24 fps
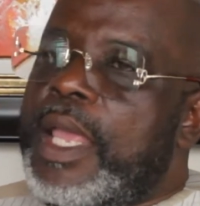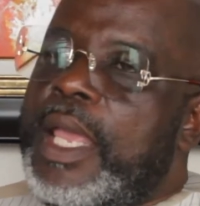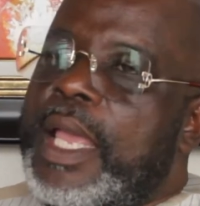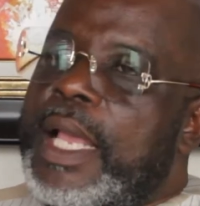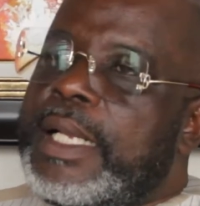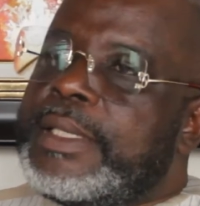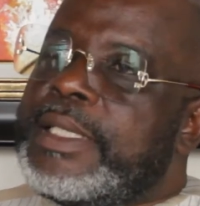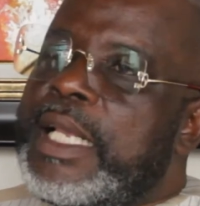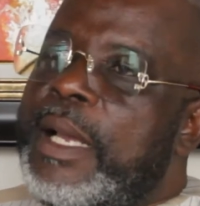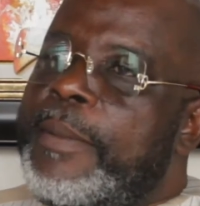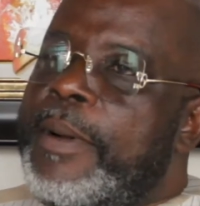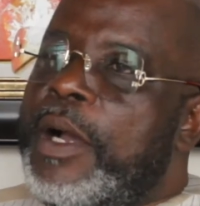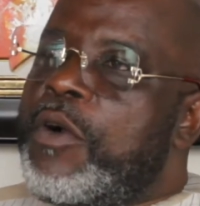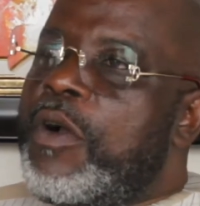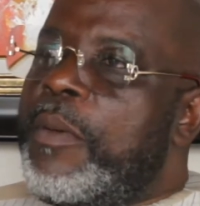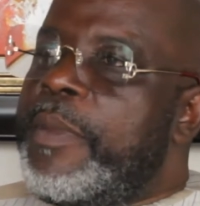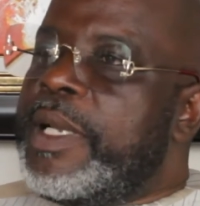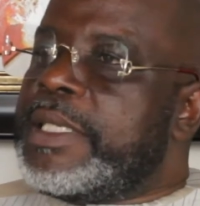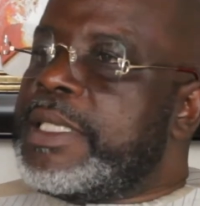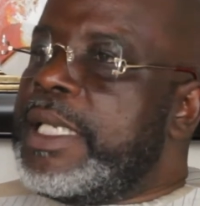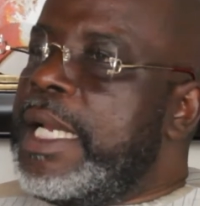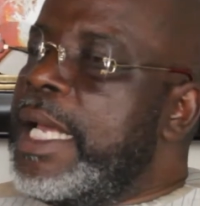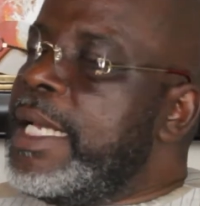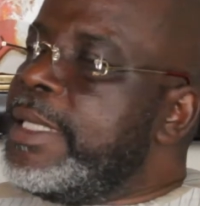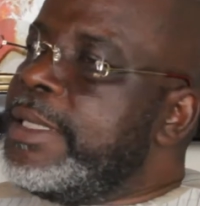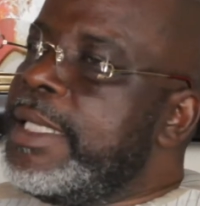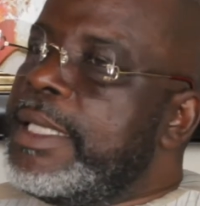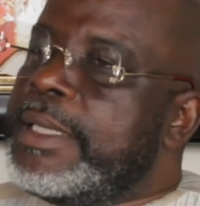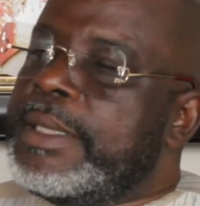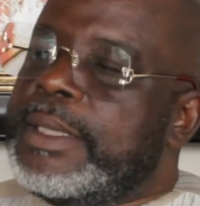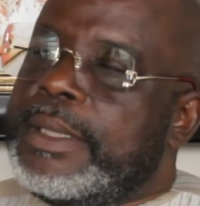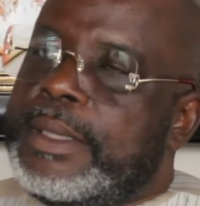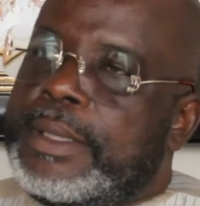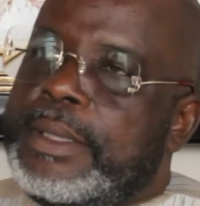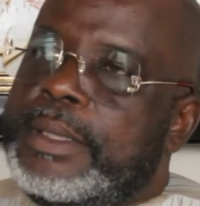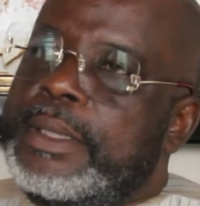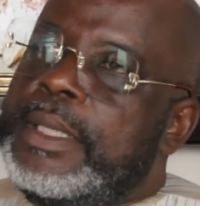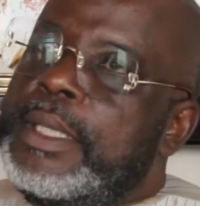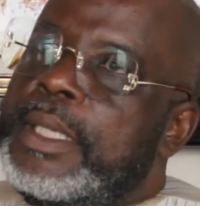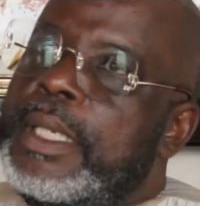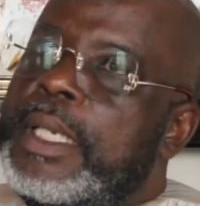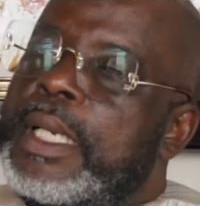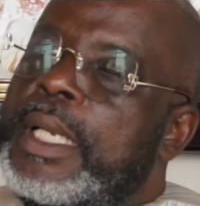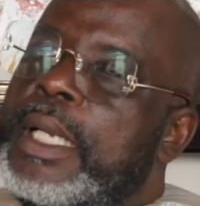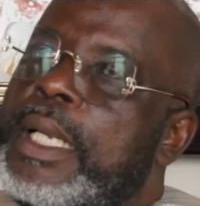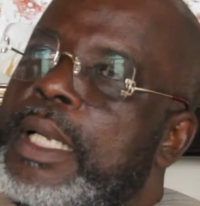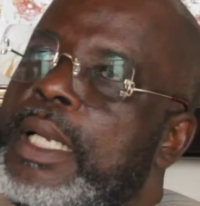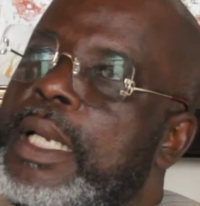It's about commercialization.
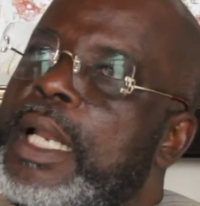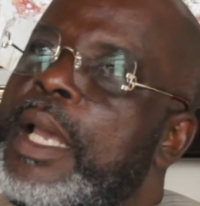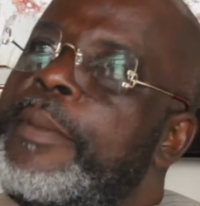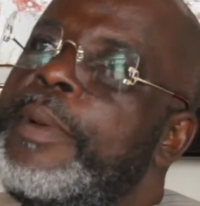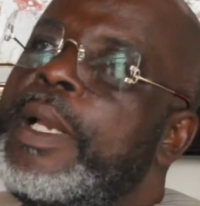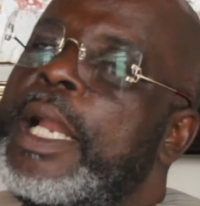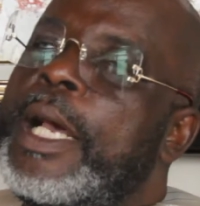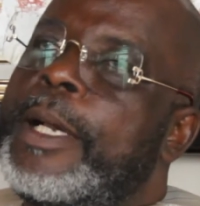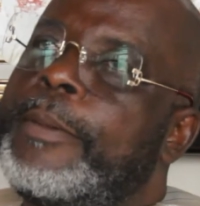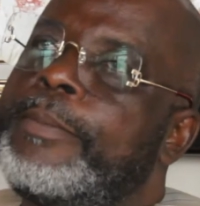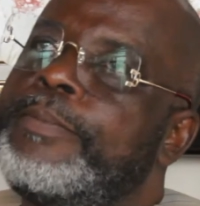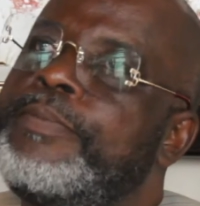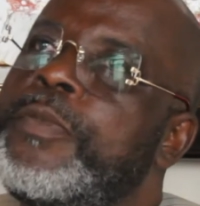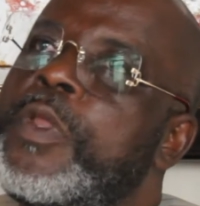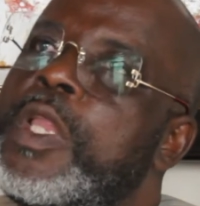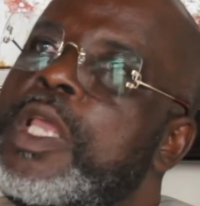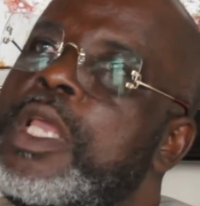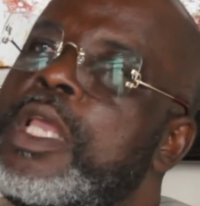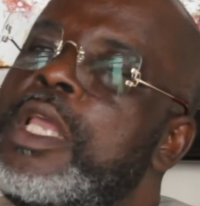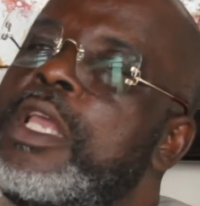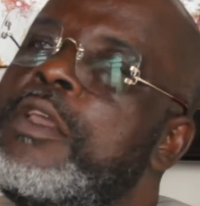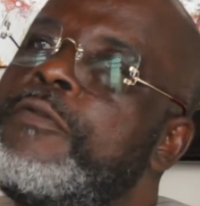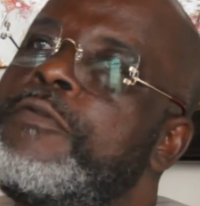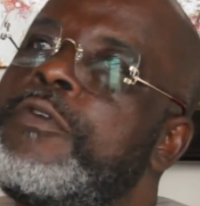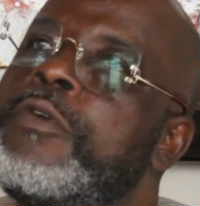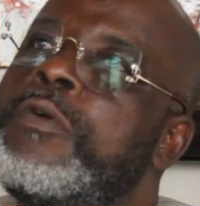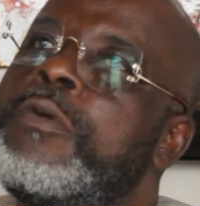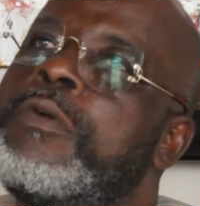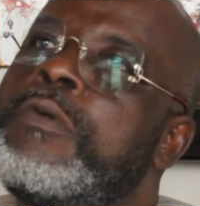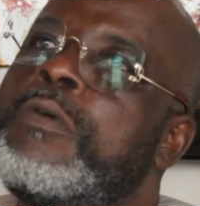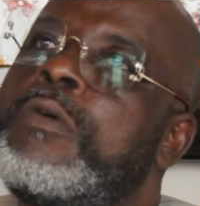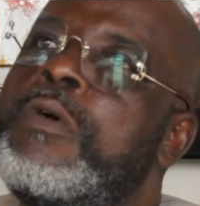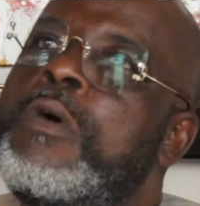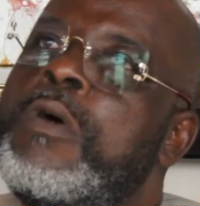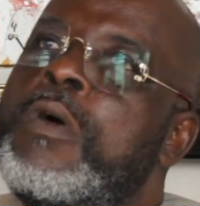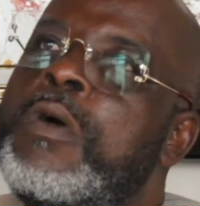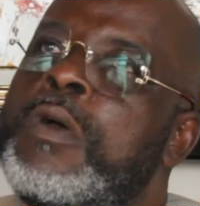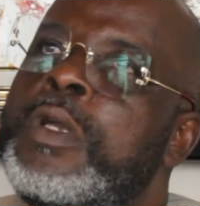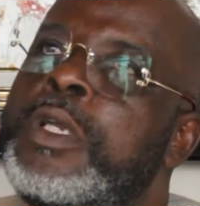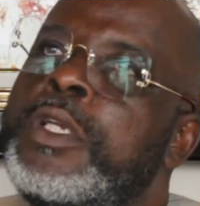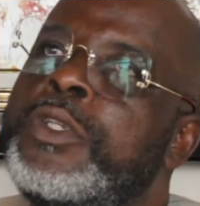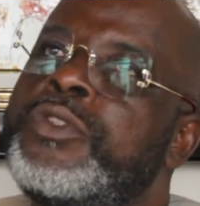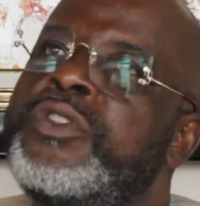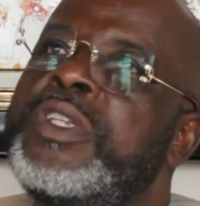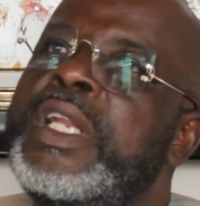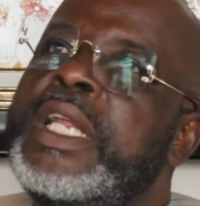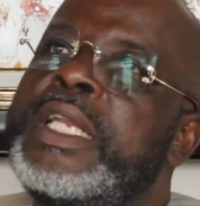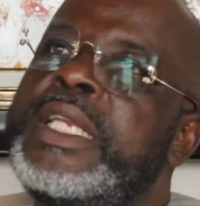Nabila, if you go
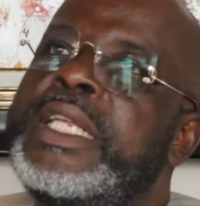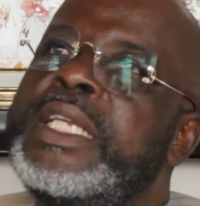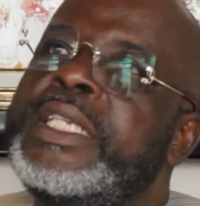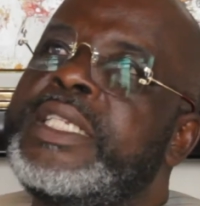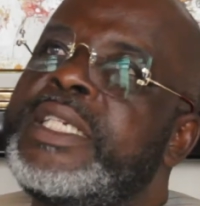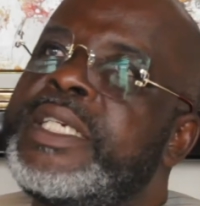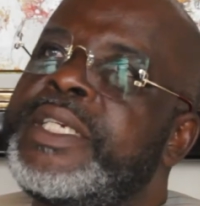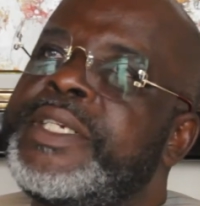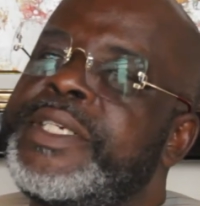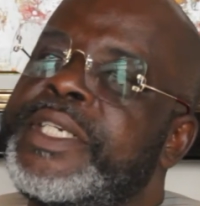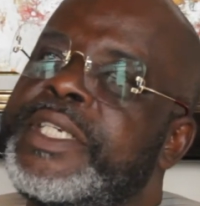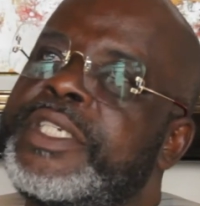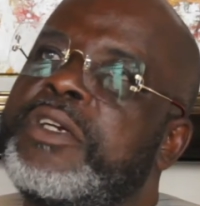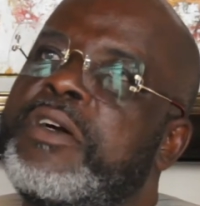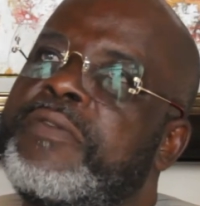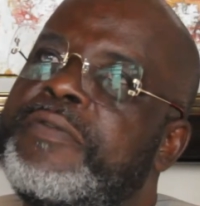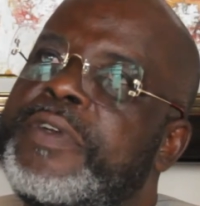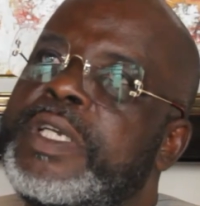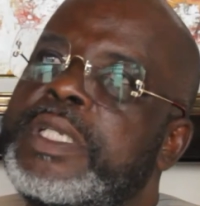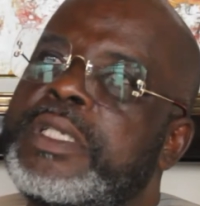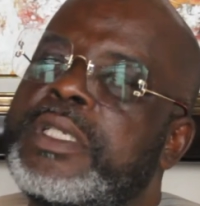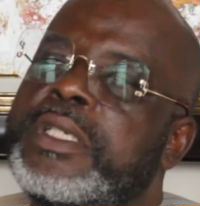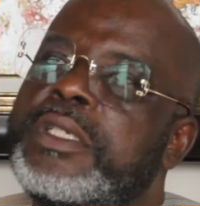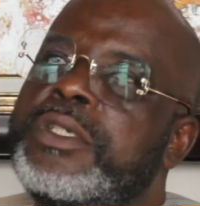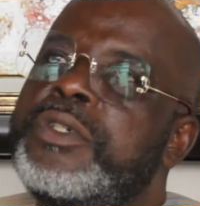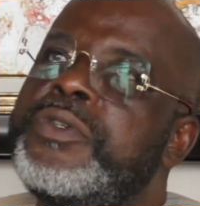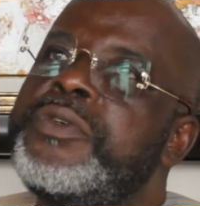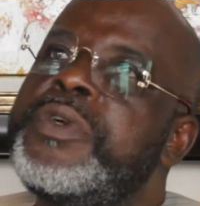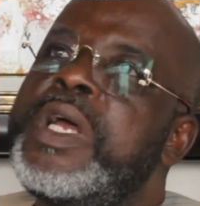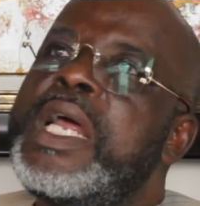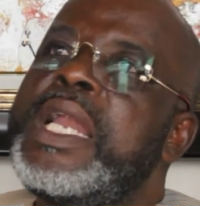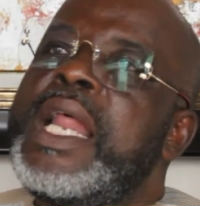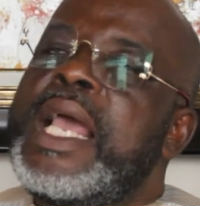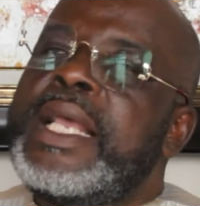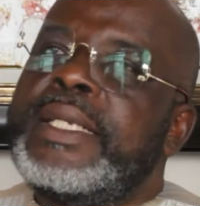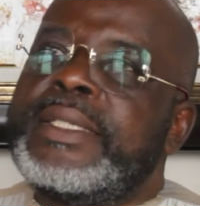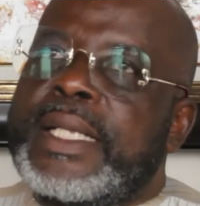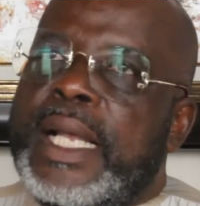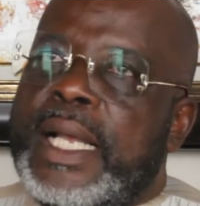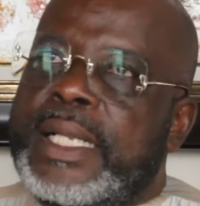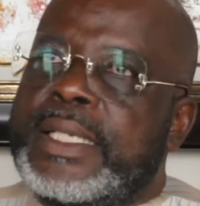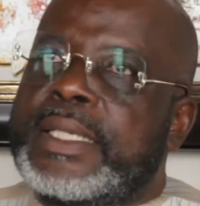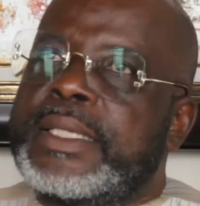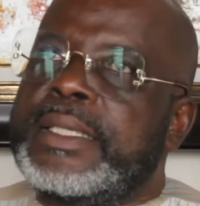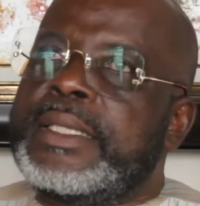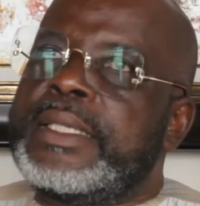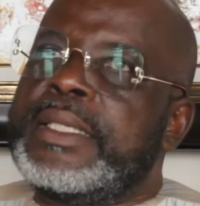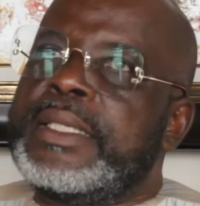into the nitty gritty of it, you realize that